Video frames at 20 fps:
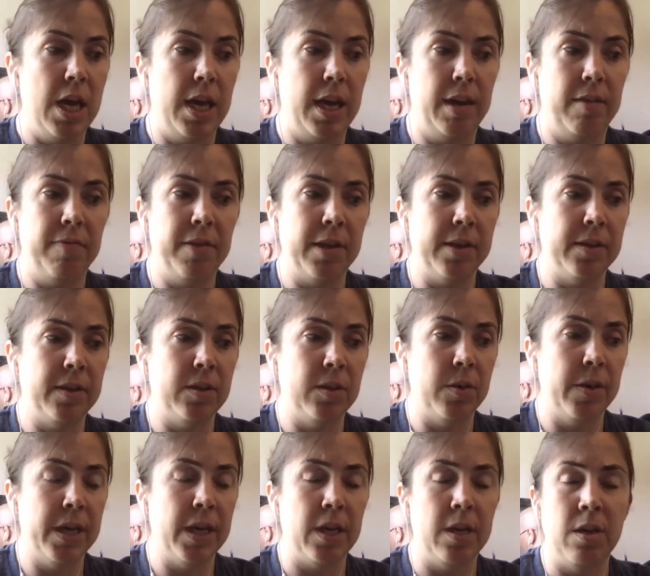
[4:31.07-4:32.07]
if you're
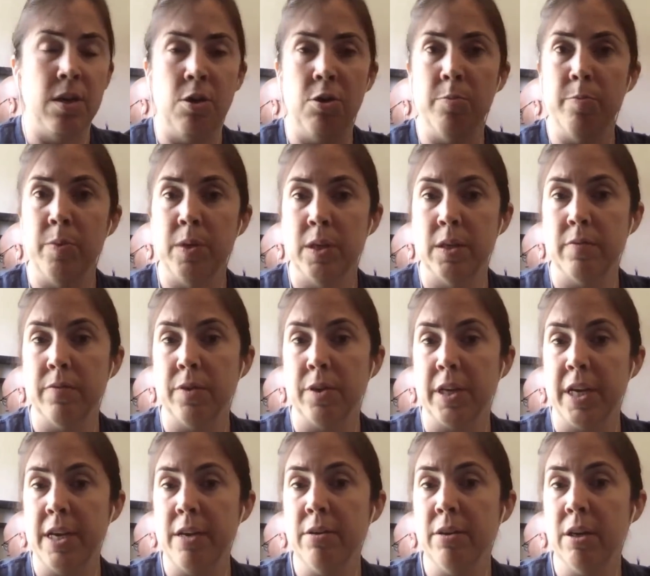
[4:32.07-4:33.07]
doing a notebook for
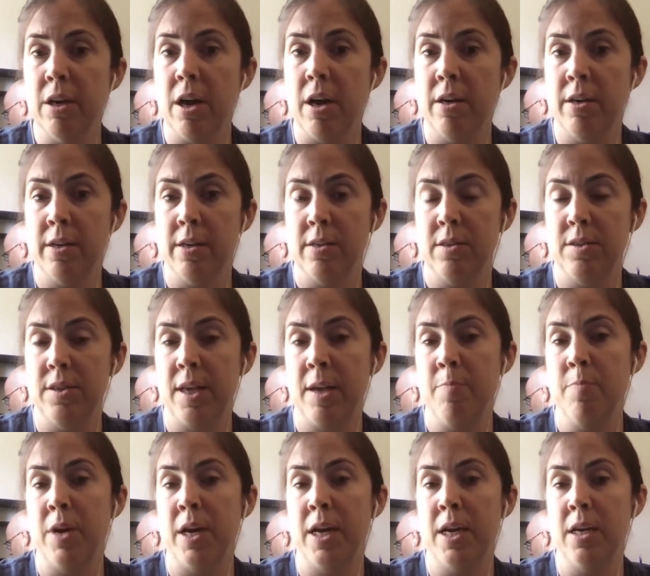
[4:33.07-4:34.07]
kindergartners, they
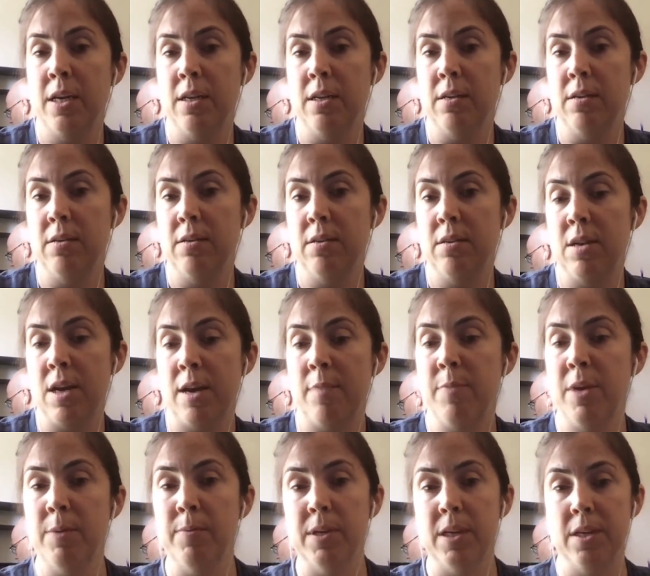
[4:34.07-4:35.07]
might not
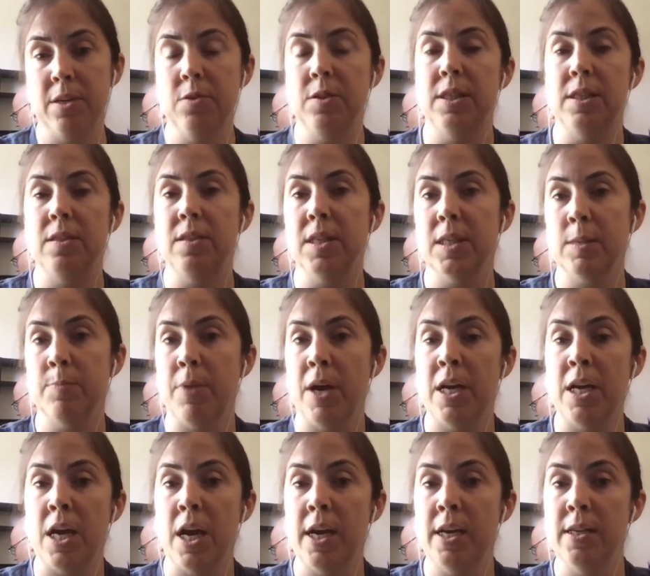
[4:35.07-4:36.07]
be able to use a 6 by
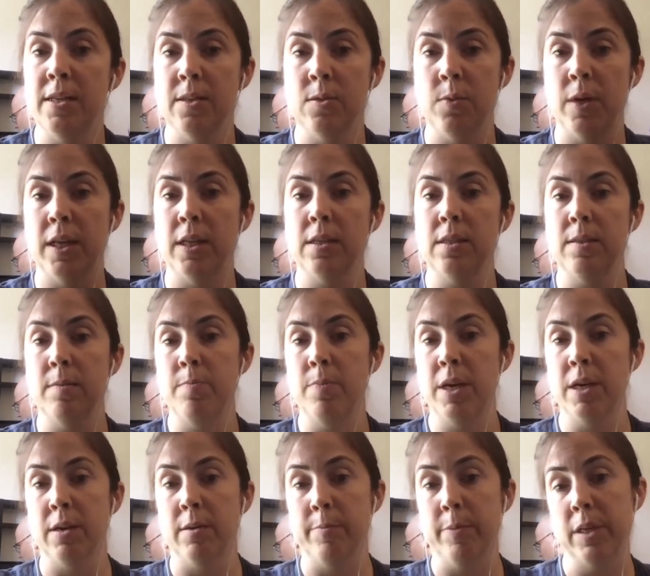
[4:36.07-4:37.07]
9 as well as a
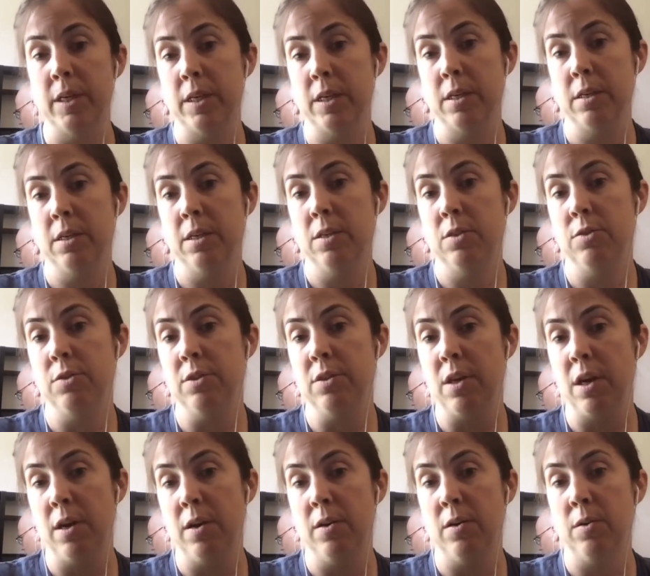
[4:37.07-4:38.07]
bigger book.
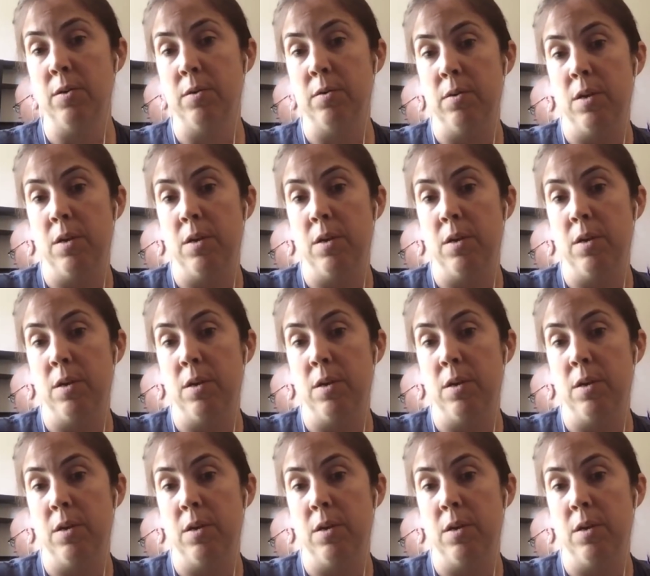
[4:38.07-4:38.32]
So